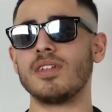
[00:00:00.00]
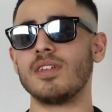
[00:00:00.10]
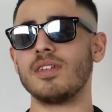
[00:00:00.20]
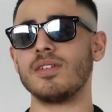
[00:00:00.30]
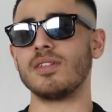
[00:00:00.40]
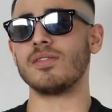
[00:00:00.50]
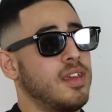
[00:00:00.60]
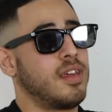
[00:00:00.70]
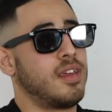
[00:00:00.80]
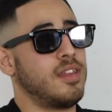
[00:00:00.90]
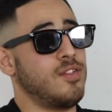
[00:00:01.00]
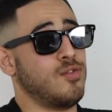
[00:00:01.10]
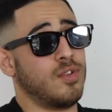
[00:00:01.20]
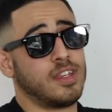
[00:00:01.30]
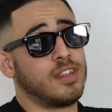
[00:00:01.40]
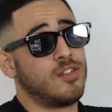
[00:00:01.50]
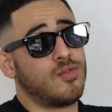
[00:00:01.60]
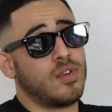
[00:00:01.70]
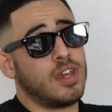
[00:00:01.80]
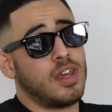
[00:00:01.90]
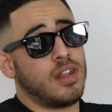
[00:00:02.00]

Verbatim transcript: And you listen to it,